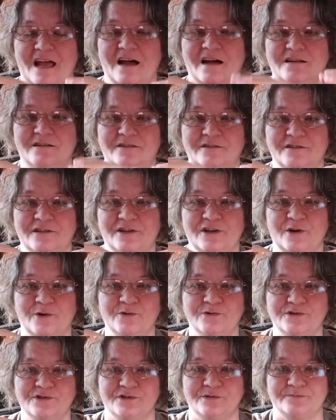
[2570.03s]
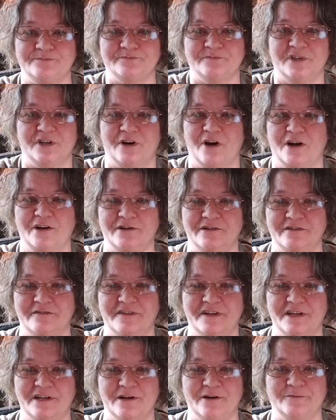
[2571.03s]
under the notes, or under the
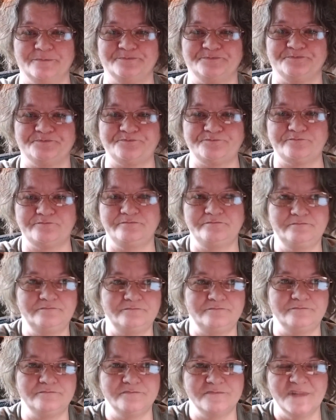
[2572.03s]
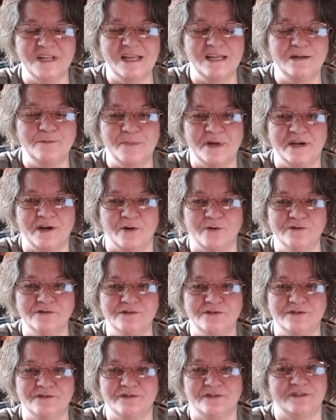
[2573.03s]
video, in my
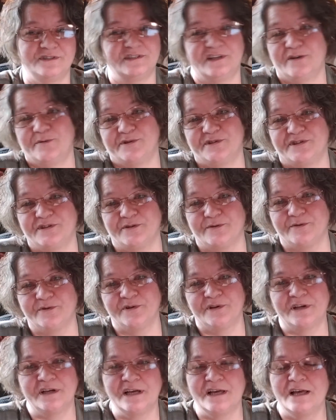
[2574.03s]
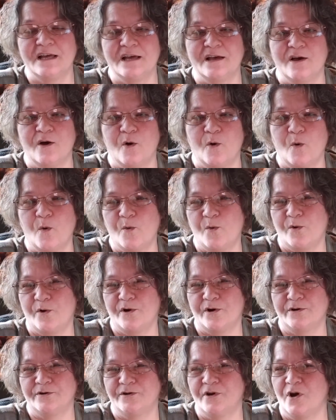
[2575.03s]
notes, because I always do.
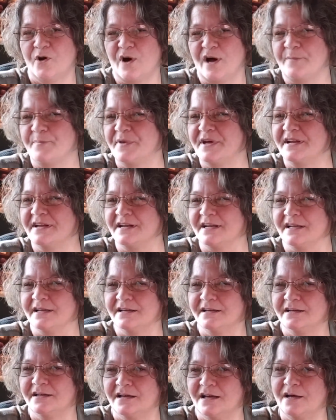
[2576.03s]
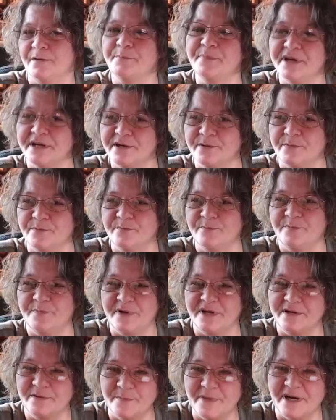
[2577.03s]
Or, no, I pinned it. I
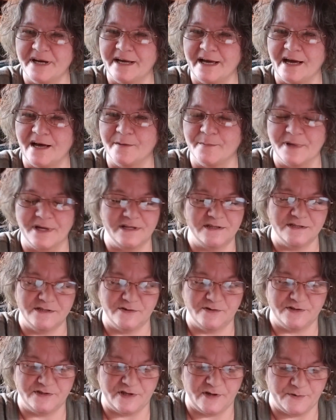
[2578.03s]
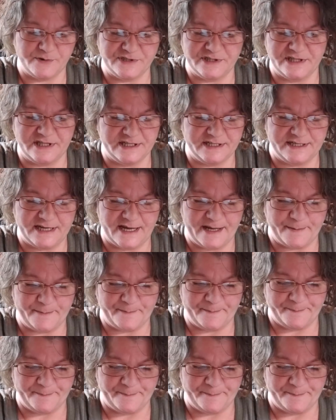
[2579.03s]
pinned my comment, so it's always at the top.